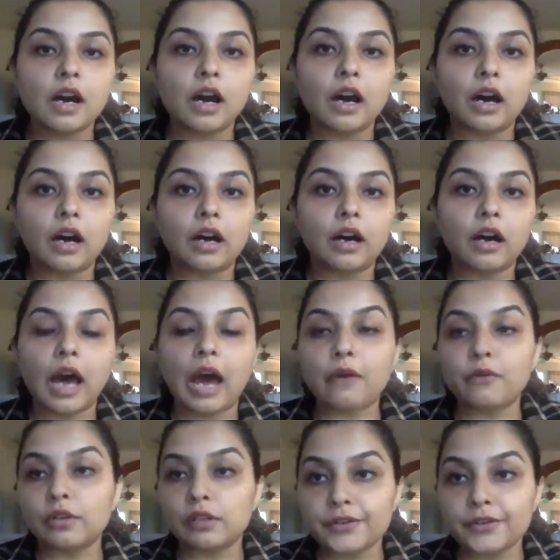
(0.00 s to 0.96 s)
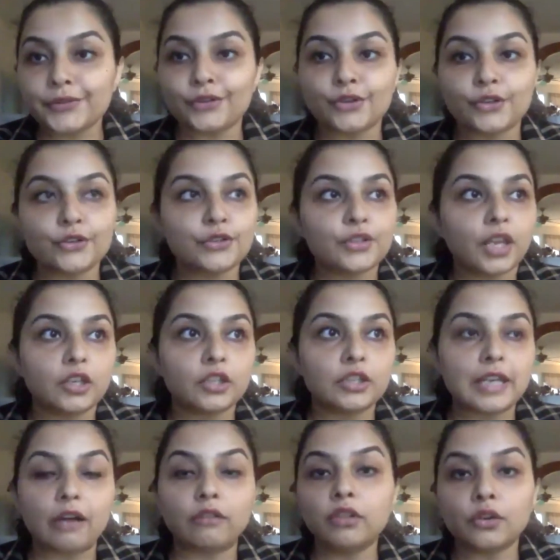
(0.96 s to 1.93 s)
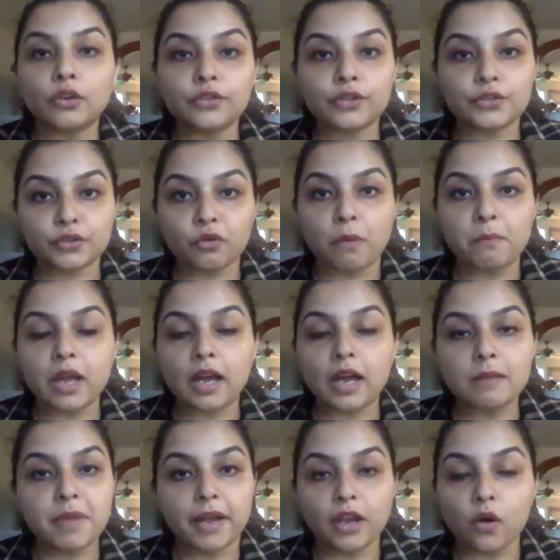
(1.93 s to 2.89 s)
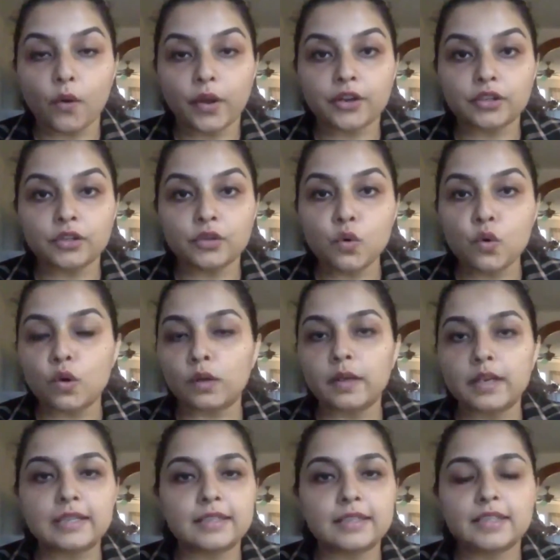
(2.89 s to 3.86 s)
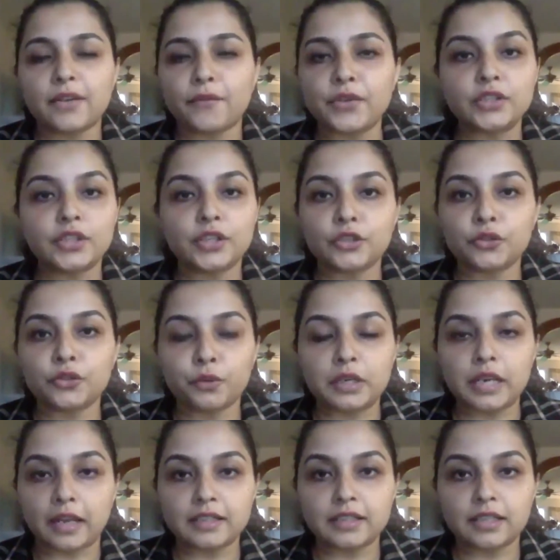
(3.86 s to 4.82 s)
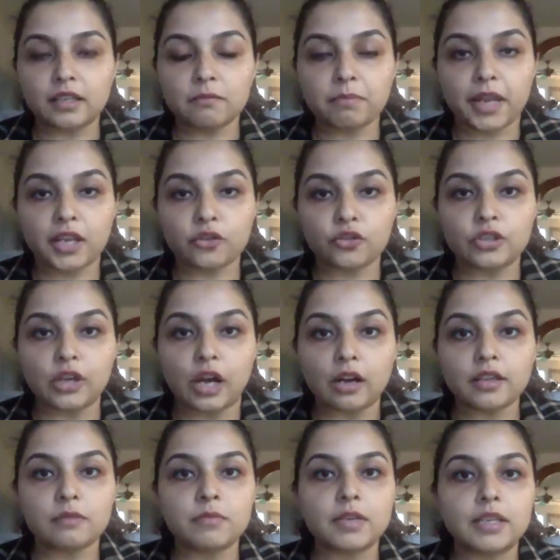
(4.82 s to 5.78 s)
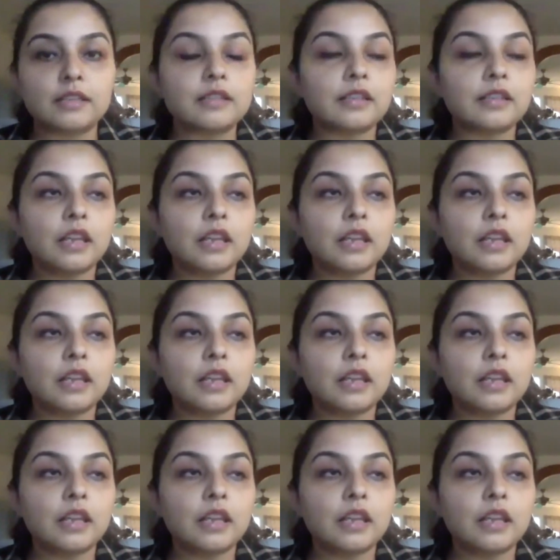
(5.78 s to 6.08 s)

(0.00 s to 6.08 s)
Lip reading: Our listeners can download the Scrum guide by going on Google. It's a 17 to a 19-page document